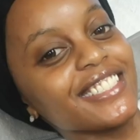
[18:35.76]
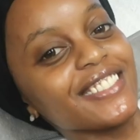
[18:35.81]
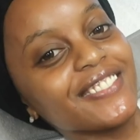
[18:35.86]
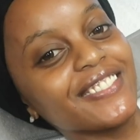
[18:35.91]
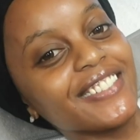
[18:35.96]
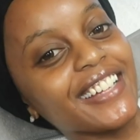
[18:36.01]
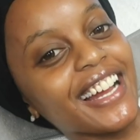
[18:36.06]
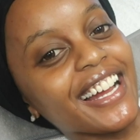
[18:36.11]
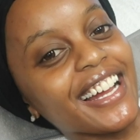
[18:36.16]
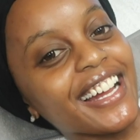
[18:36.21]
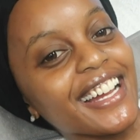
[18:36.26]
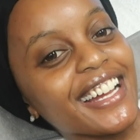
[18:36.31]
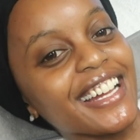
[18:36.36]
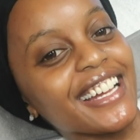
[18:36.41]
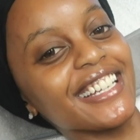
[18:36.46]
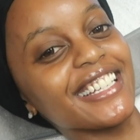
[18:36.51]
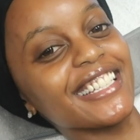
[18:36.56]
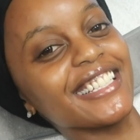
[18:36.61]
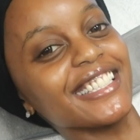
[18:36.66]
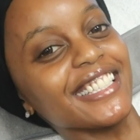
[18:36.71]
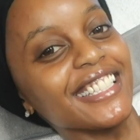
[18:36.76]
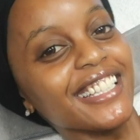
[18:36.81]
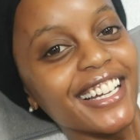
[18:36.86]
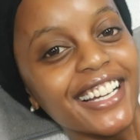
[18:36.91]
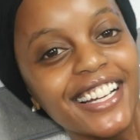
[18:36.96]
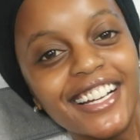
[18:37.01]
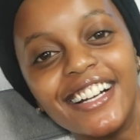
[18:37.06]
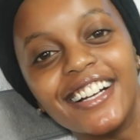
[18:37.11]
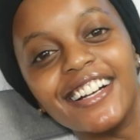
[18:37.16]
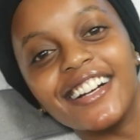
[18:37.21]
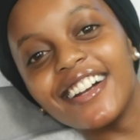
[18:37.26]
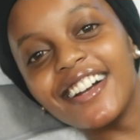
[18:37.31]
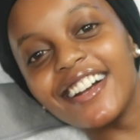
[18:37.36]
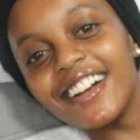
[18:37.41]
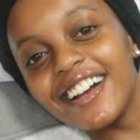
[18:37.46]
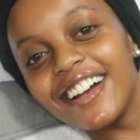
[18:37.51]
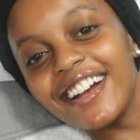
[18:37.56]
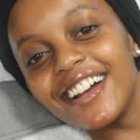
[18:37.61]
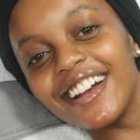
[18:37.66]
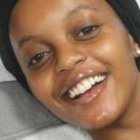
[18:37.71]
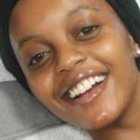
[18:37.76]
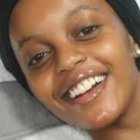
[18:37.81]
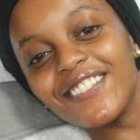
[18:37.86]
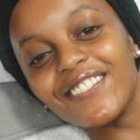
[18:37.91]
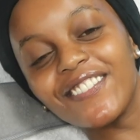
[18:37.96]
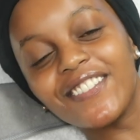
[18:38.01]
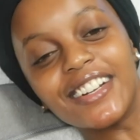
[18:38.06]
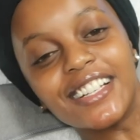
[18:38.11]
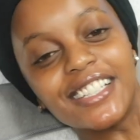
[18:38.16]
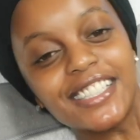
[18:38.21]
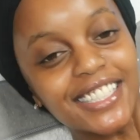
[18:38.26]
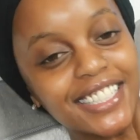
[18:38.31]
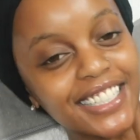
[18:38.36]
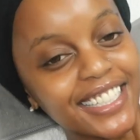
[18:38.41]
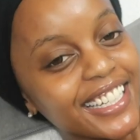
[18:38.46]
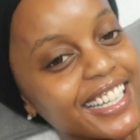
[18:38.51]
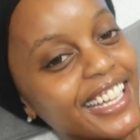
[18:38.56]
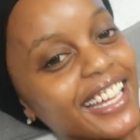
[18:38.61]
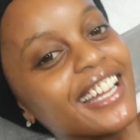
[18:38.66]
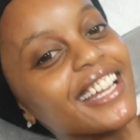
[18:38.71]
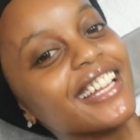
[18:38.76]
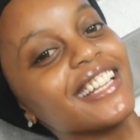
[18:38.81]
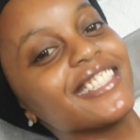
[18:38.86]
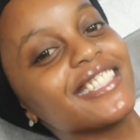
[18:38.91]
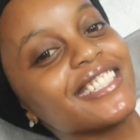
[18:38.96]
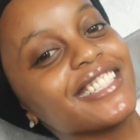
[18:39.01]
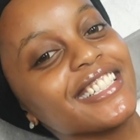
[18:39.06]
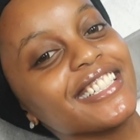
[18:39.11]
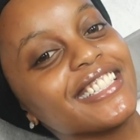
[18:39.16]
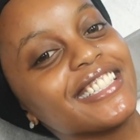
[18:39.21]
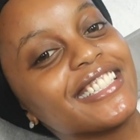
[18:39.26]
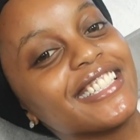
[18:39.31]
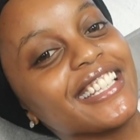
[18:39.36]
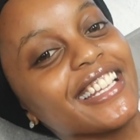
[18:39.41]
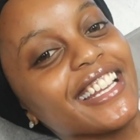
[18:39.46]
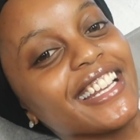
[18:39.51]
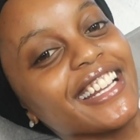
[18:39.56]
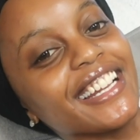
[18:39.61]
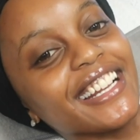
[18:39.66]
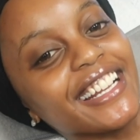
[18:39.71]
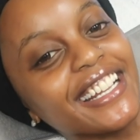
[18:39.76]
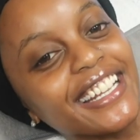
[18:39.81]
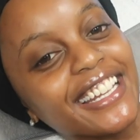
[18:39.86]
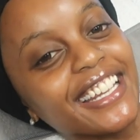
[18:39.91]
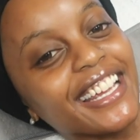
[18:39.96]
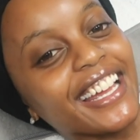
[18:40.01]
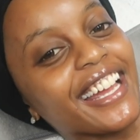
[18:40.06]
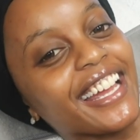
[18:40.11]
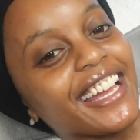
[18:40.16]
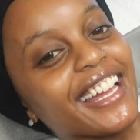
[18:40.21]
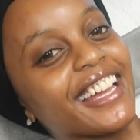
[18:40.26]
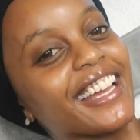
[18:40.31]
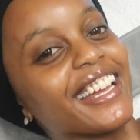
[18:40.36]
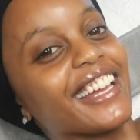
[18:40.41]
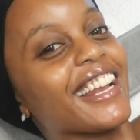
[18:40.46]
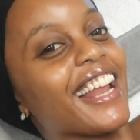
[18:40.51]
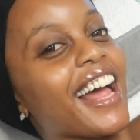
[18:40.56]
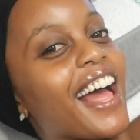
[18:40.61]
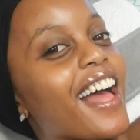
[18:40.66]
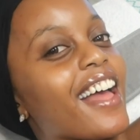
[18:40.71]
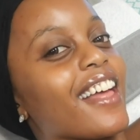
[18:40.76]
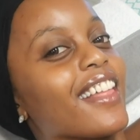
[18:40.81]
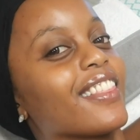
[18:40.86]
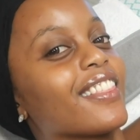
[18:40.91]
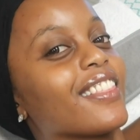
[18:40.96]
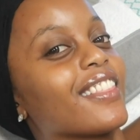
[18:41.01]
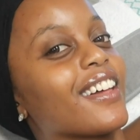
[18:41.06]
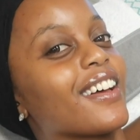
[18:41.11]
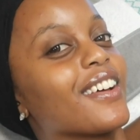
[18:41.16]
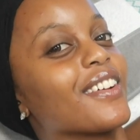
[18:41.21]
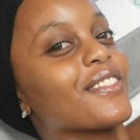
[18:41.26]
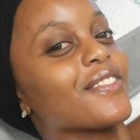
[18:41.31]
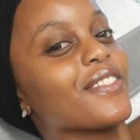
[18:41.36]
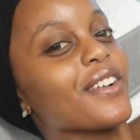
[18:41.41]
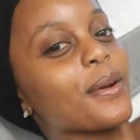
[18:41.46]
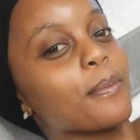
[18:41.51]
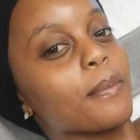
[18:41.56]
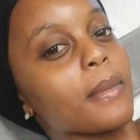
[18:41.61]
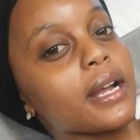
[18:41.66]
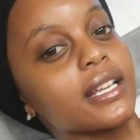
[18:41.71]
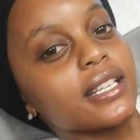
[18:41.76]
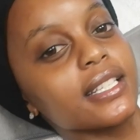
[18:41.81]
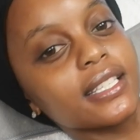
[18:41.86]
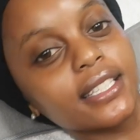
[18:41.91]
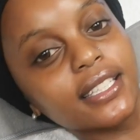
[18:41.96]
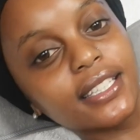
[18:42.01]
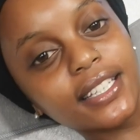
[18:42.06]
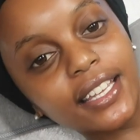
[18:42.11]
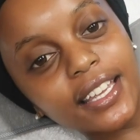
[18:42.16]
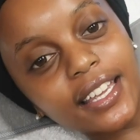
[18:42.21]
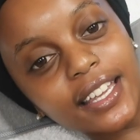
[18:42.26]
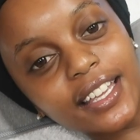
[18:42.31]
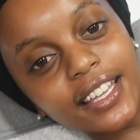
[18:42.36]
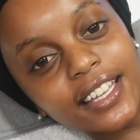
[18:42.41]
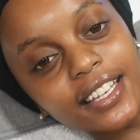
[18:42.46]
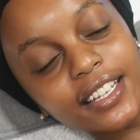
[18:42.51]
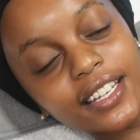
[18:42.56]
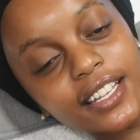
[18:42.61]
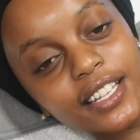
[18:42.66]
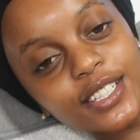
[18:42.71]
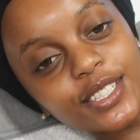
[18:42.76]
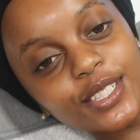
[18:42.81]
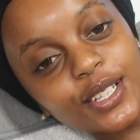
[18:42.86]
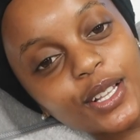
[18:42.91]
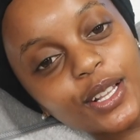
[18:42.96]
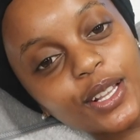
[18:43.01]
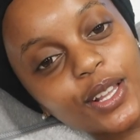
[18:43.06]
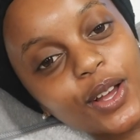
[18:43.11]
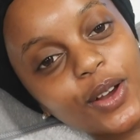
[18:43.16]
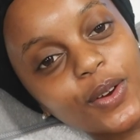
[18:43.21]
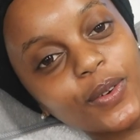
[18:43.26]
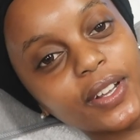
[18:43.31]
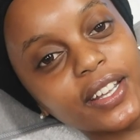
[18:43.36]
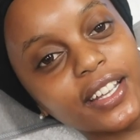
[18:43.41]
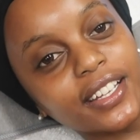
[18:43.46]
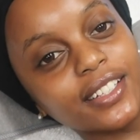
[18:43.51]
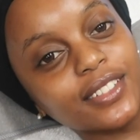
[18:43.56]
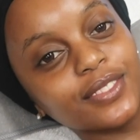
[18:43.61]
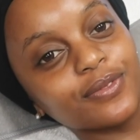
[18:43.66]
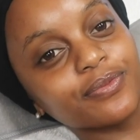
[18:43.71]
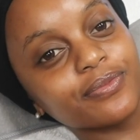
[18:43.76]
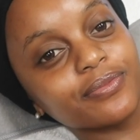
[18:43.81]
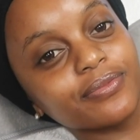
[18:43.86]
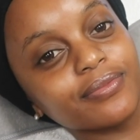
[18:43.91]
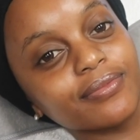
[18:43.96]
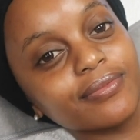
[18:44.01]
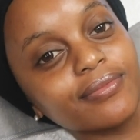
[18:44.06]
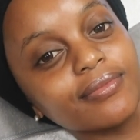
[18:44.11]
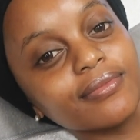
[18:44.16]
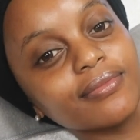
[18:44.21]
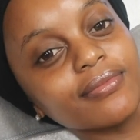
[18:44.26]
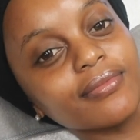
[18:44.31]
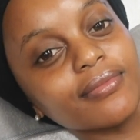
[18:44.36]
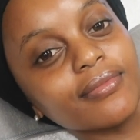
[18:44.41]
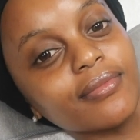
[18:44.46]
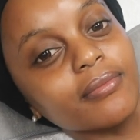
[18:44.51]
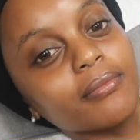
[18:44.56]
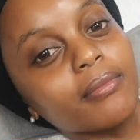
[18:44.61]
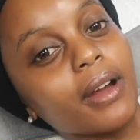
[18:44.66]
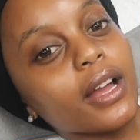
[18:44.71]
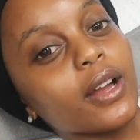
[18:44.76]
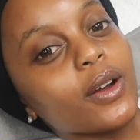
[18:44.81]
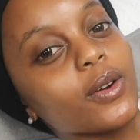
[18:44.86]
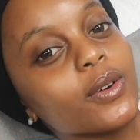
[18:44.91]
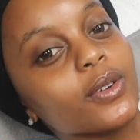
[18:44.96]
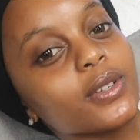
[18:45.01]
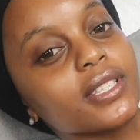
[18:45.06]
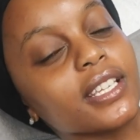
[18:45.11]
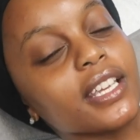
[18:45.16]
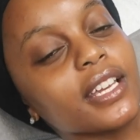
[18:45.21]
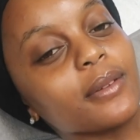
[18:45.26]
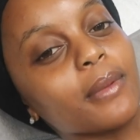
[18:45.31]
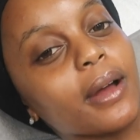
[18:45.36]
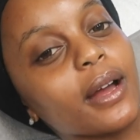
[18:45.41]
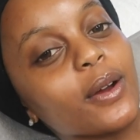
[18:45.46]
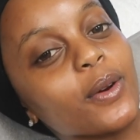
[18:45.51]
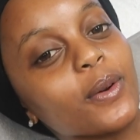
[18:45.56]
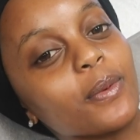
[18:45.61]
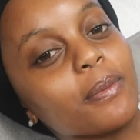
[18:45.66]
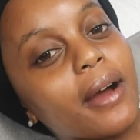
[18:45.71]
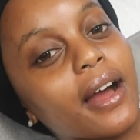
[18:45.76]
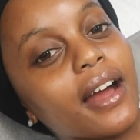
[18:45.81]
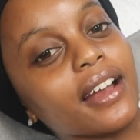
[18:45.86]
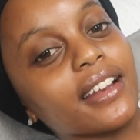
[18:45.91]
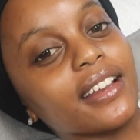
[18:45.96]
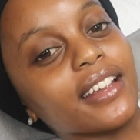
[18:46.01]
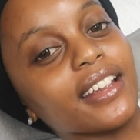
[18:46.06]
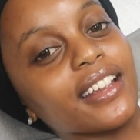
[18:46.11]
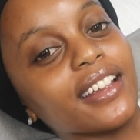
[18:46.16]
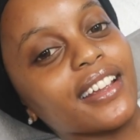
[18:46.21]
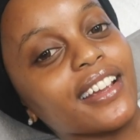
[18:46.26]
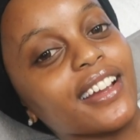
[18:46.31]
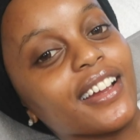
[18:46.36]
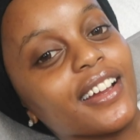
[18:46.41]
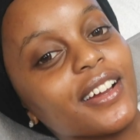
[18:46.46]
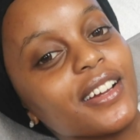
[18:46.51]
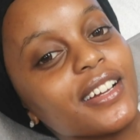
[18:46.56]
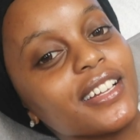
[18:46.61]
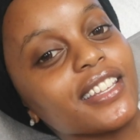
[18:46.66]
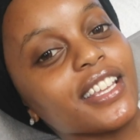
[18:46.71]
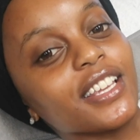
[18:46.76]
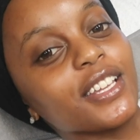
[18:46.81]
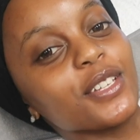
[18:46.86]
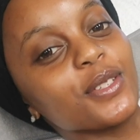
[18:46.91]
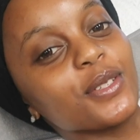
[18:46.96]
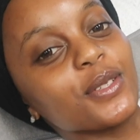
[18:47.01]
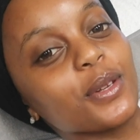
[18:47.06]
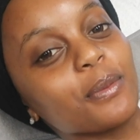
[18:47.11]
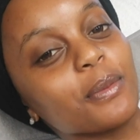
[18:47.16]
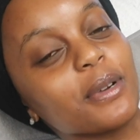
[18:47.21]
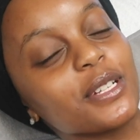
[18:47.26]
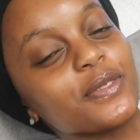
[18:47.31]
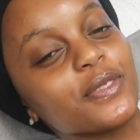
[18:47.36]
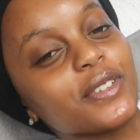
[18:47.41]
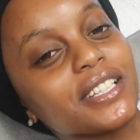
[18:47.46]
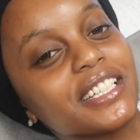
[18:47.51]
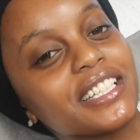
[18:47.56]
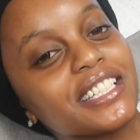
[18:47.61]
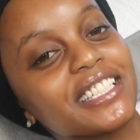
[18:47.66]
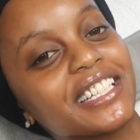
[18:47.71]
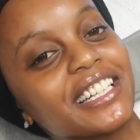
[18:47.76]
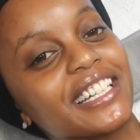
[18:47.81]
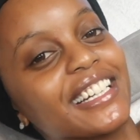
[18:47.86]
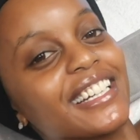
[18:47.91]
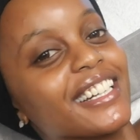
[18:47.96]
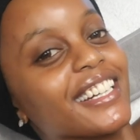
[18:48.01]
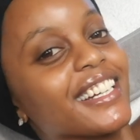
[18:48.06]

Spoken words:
You guys, once again, she did it again. I love my skin. It's glowing. My whole skin, my whole body. Thank you so much, Felicia.